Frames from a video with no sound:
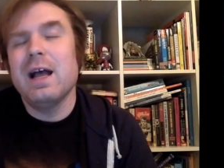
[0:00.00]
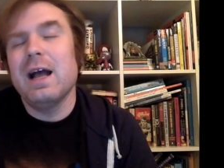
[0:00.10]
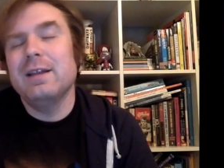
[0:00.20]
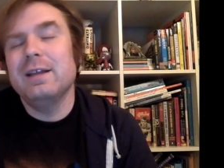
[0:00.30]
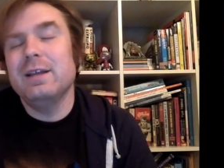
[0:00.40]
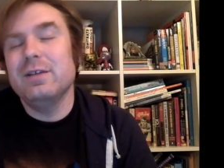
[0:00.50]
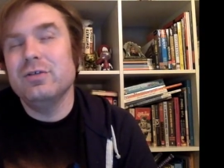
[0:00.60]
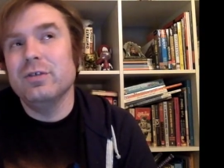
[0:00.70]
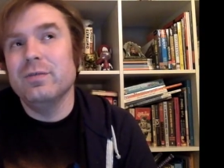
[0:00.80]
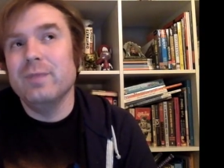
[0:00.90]
I think he
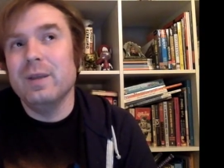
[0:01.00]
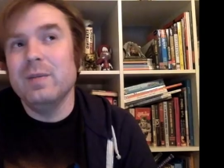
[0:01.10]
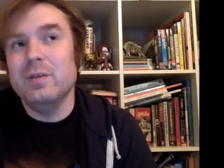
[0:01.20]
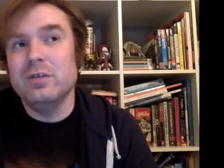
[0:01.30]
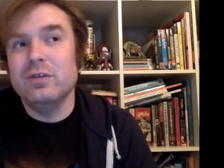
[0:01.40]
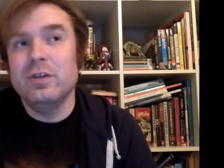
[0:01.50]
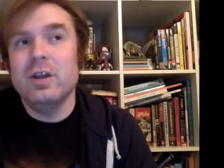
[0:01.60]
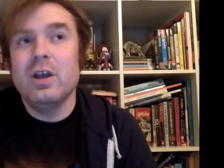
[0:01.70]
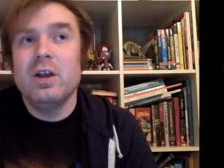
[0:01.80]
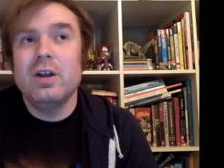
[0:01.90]
should have maybe just
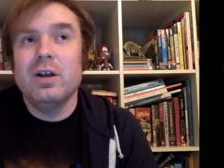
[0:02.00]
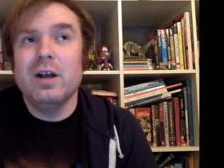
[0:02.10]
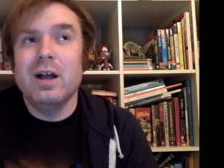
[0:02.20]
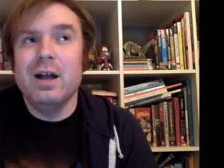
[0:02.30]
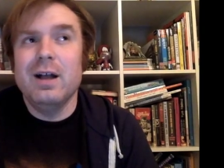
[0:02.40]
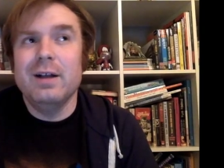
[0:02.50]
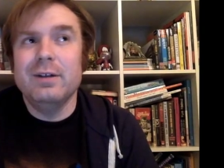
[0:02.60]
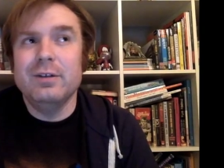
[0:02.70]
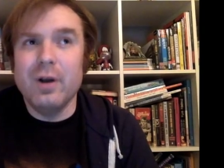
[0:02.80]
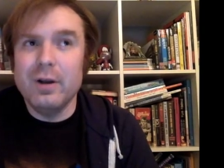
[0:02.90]

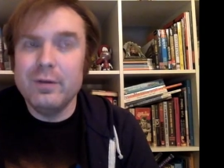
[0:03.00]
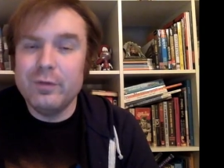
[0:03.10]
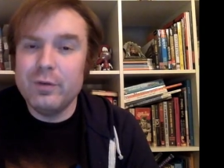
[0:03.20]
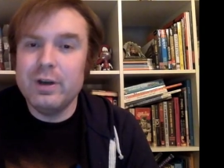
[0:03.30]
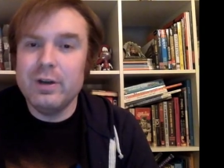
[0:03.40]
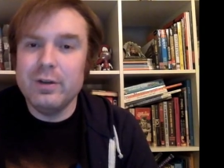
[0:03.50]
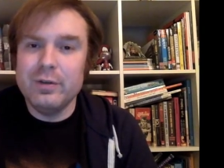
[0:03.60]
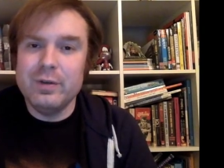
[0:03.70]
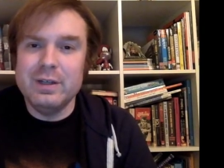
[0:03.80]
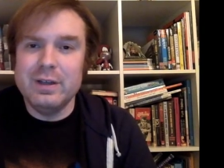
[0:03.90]
gone for it, although
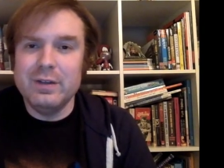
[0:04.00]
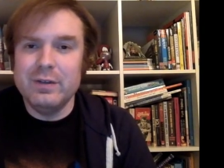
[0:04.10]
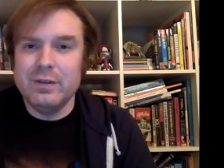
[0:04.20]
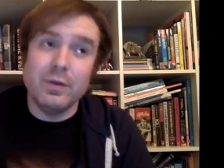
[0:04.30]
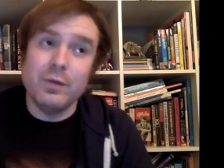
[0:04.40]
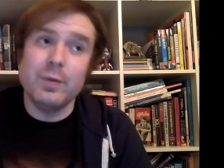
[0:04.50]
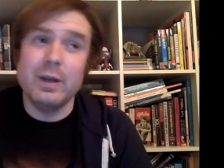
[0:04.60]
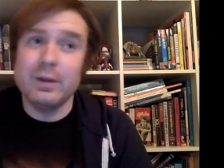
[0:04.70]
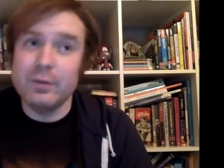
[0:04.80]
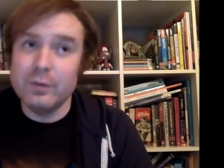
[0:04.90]
he does reference
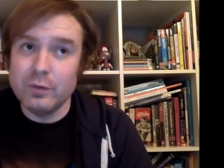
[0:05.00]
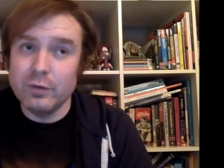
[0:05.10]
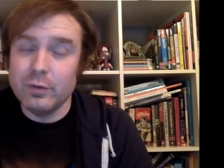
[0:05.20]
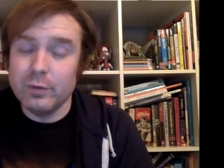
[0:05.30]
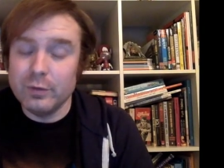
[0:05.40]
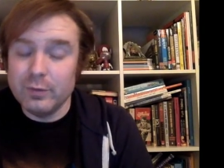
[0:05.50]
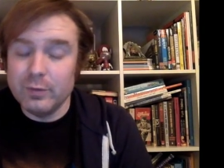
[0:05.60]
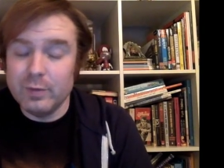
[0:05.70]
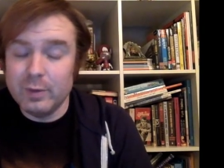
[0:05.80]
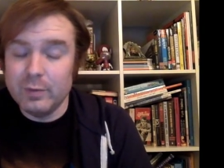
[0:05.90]
Back to the Future, which he was
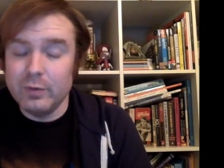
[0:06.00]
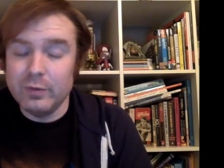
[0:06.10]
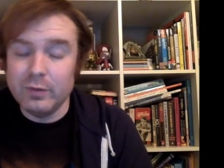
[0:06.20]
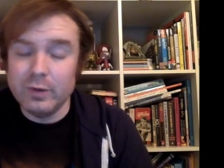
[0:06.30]
a big producer